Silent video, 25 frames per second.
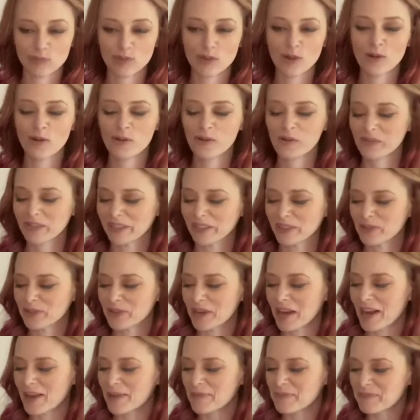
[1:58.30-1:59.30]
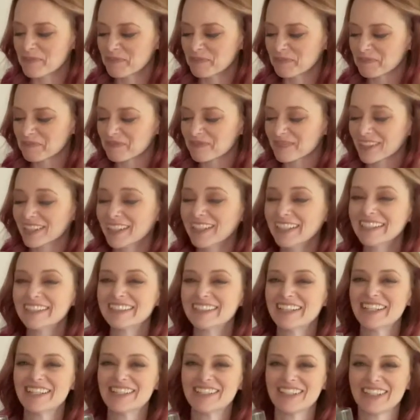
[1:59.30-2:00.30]
Holy crap. It
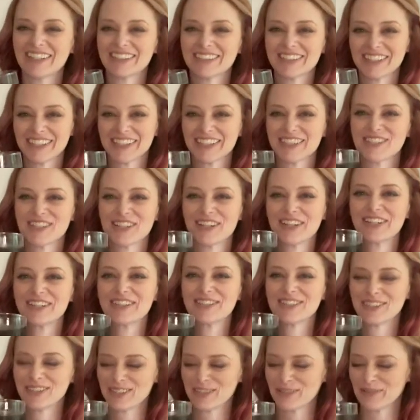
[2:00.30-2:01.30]
does taste like a cherry Tootsie